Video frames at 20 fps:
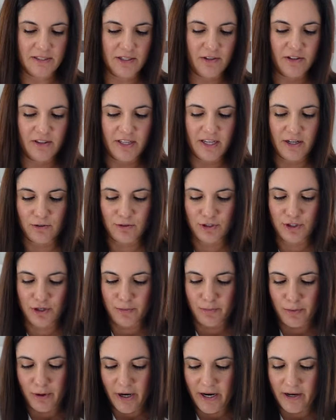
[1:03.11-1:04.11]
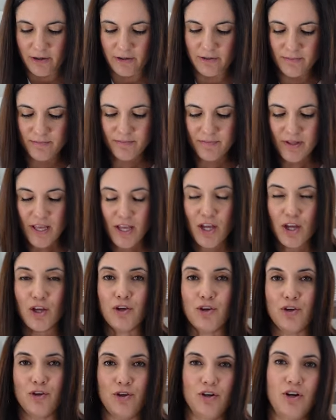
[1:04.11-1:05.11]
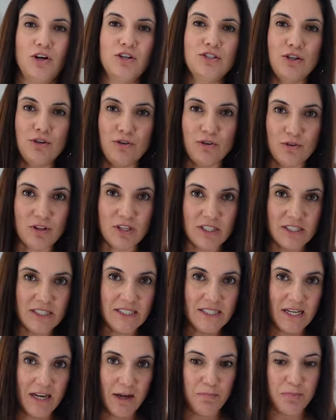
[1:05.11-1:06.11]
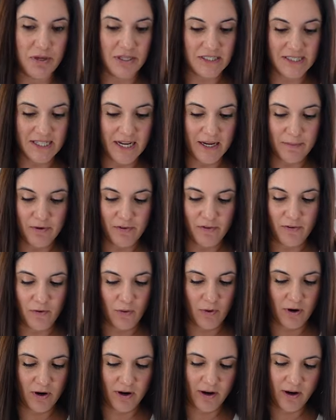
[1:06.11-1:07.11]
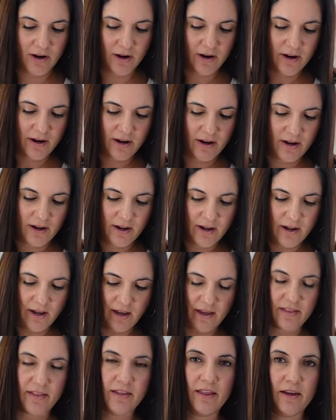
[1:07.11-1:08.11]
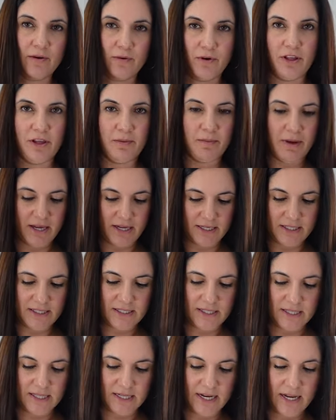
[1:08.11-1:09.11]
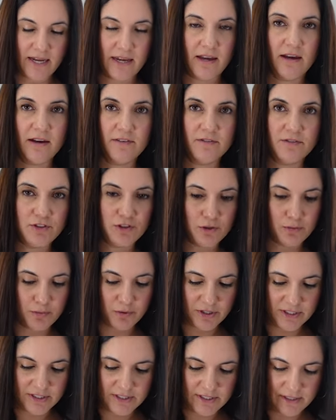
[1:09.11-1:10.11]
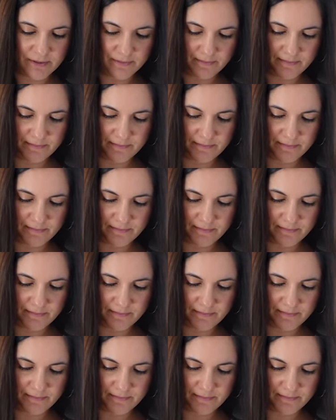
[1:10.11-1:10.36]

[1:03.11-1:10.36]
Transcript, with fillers: so that they don't turn brown. You could also do this step a day before, and then that really makes the day of super easy.